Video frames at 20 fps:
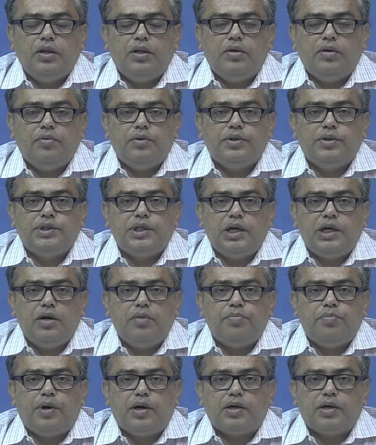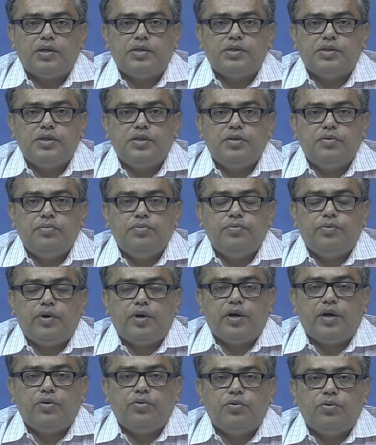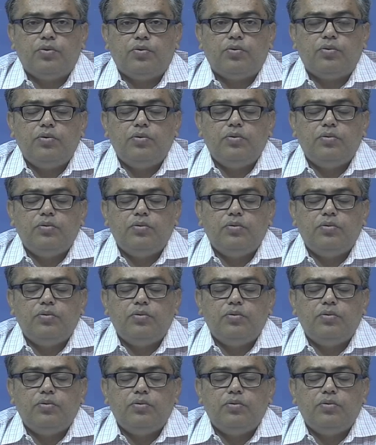the general partnership, what I told